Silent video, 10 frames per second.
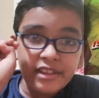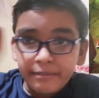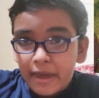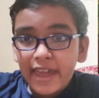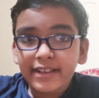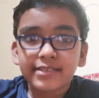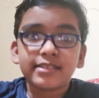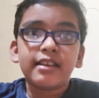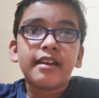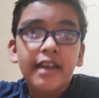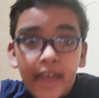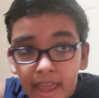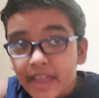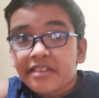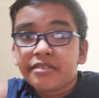Max,
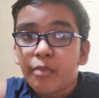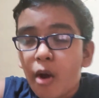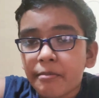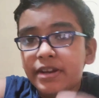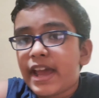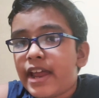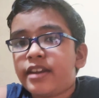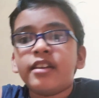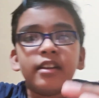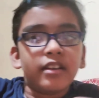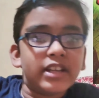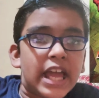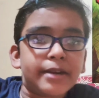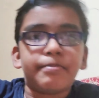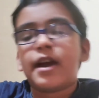and mom, dad,
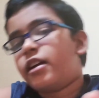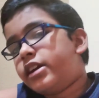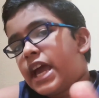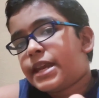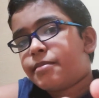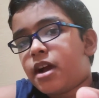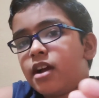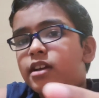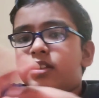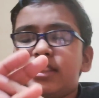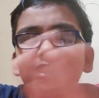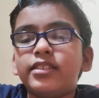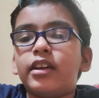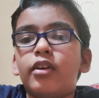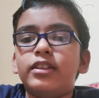grandpa, grandma. These
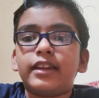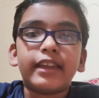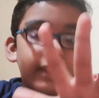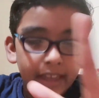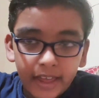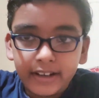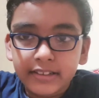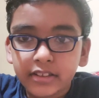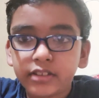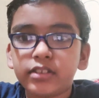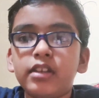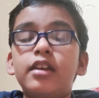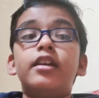are all the characters.